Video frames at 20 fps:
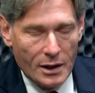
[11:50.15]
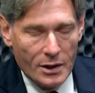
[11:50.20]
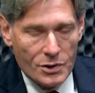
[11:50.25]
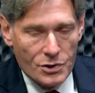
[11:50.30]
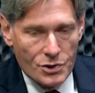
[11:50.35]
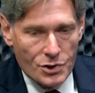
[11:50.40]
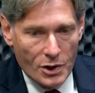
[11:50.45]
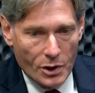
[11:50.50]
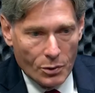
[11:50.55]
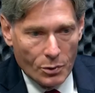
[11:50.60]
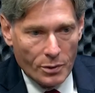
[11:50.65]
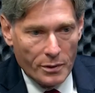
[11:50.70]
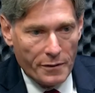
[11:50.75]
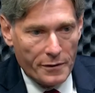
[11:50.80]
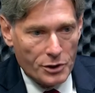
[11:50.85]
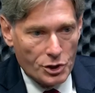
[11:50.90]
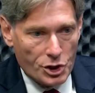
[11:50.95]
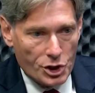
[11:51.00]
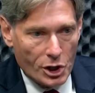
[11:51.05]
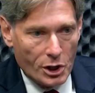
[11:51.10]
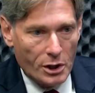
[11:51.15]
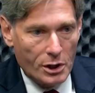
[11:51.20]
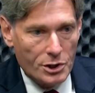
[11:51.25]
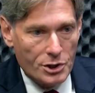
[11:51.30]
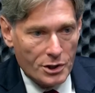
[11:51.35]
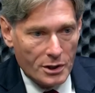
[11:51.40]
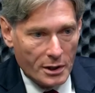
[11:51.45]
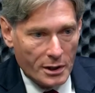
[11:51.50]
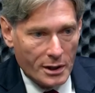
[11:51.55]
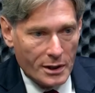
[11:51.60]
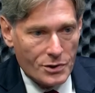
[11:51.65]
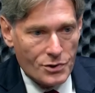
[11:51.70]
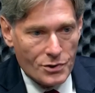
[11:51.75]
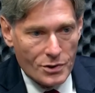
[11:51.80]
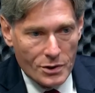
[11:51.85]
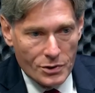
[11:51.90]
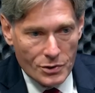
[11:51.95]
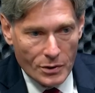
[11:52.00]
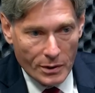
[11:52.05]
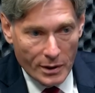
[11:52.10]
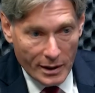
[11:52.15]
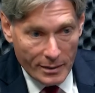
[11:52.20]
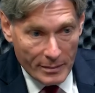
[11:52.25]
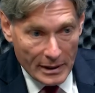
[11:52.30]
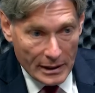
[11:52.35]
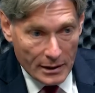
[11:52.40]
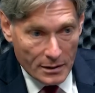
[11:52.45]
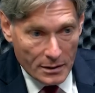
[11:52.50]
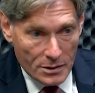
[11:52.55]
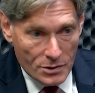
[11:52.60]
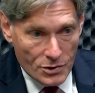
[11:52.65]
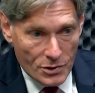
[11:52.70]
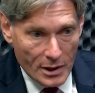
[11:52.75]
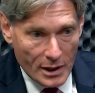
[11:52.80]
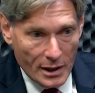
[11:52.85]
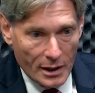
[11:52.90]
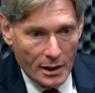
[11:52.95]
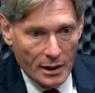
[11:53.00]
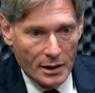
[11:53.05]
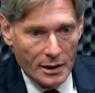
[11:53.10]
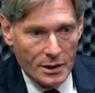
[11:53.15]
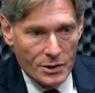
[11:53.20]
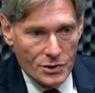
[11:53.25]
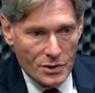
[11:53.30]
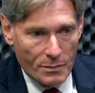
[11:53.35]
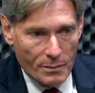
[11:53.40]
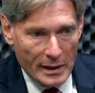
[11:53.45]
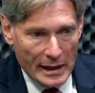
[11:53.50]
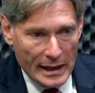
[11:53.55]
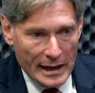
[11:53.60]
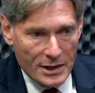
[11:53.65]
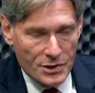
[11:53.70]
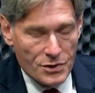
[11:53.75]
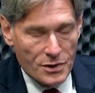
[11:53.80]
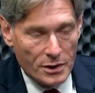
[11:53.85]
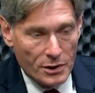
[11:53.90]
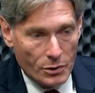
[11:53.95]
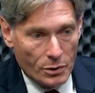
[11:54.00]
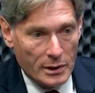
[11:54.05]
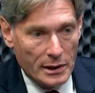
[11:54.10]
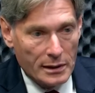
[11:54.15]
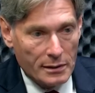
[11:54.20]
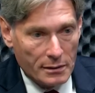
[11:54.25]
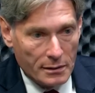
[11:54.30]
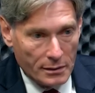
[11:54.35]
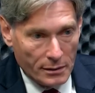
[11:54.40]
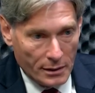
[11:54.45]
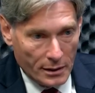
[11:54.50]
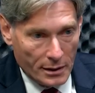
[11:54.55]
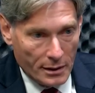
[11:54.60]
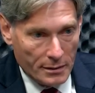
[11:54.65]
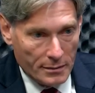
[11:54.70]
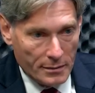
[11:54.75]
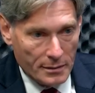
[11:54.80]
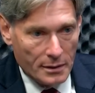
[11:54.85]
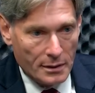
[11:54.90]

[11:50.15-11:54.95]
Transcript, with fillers: So the charge to us as lawmakers is to pass the Dorn law,